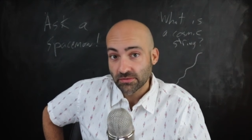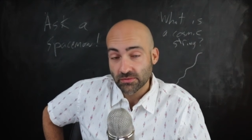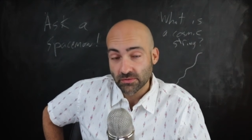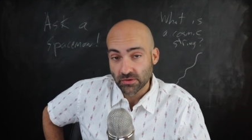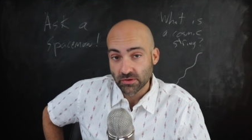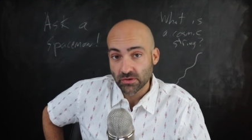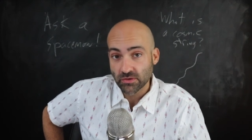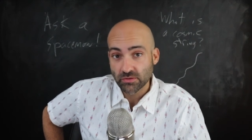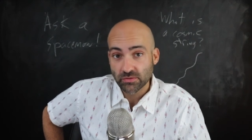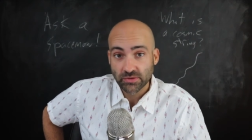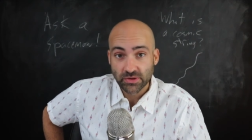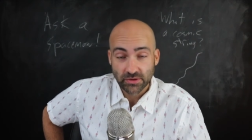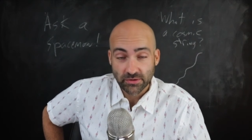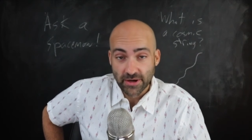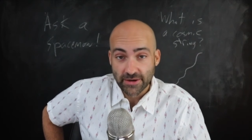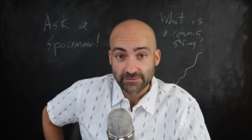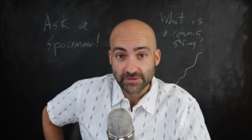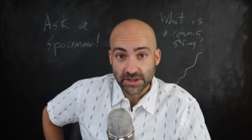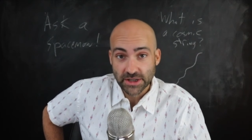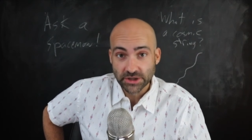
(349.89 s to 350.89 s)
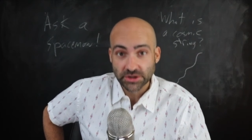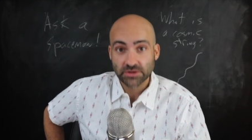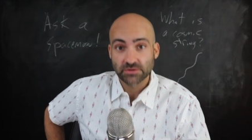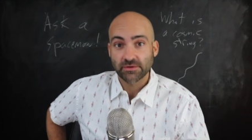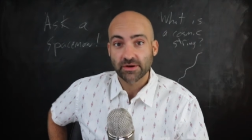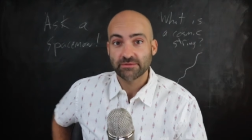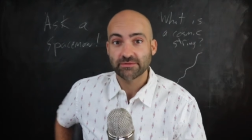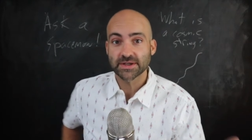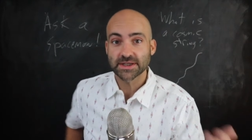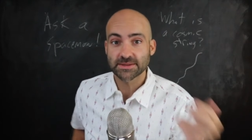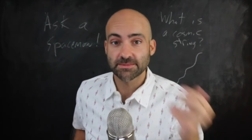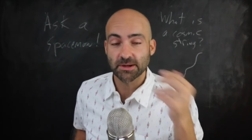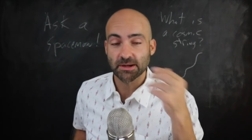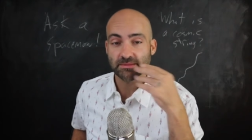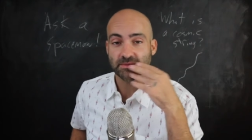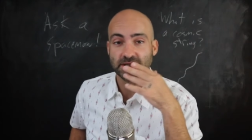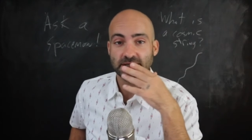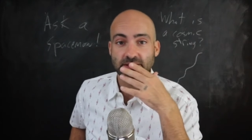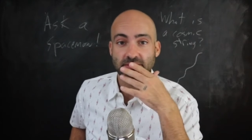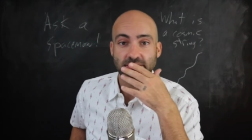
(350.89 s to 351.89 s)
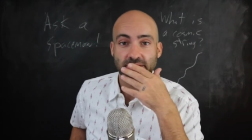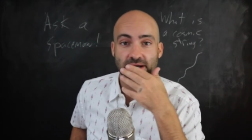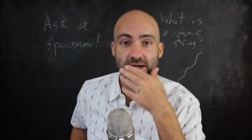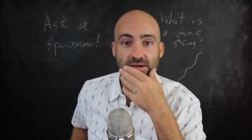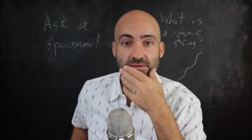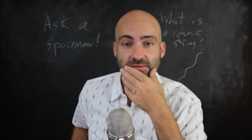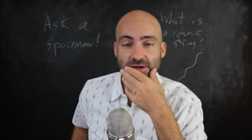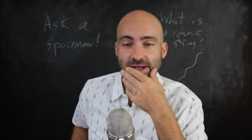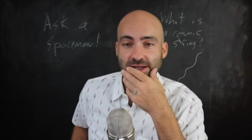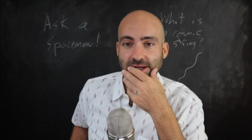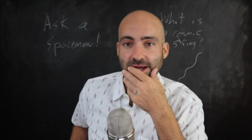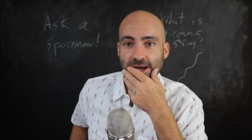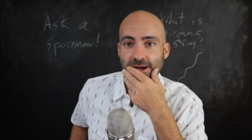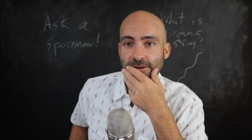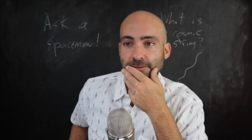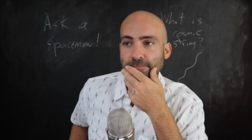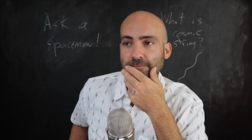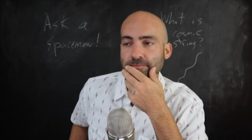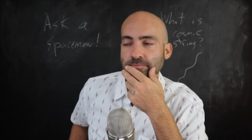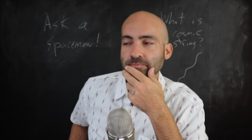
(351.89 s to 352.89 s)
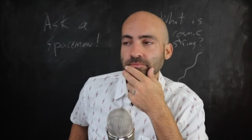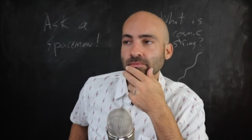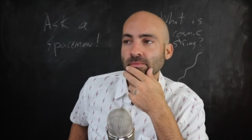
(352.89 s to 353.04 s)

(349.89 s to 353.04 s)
through the gravitational wave experiments going on right now.